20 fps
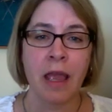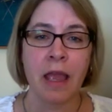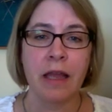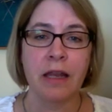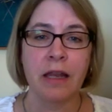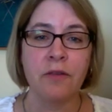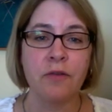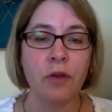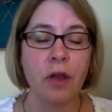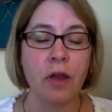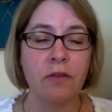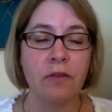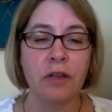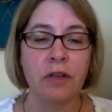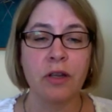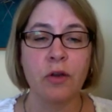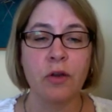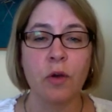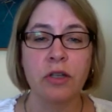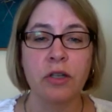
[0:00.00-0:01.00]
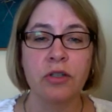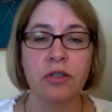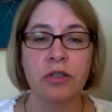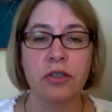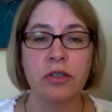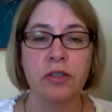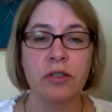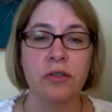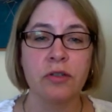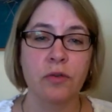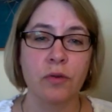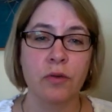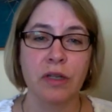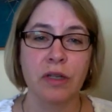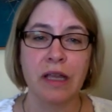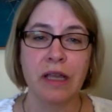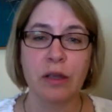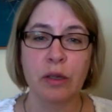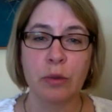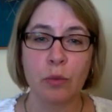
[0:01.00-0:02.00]
And if you have any questions or would
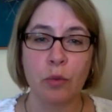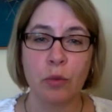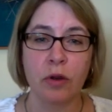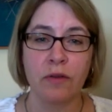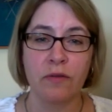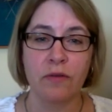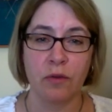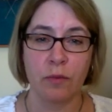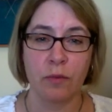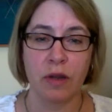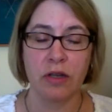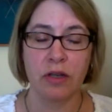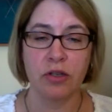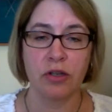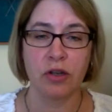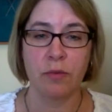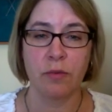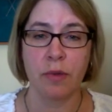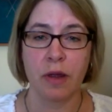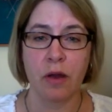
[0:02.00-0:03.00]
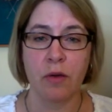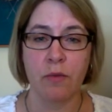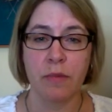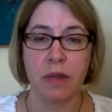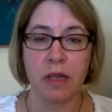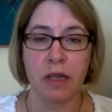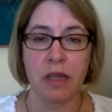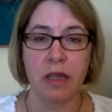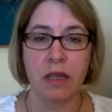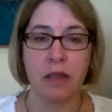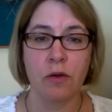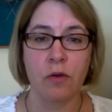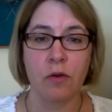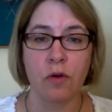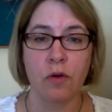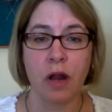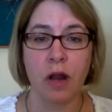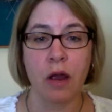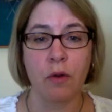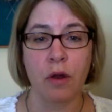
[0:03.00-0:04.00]
like more information about me
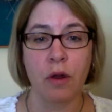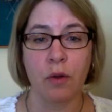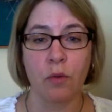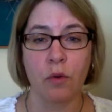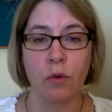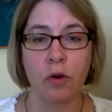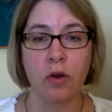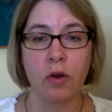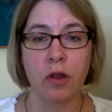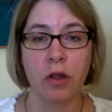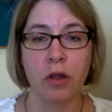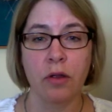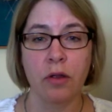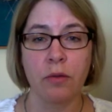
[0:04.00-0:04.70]
or how I work,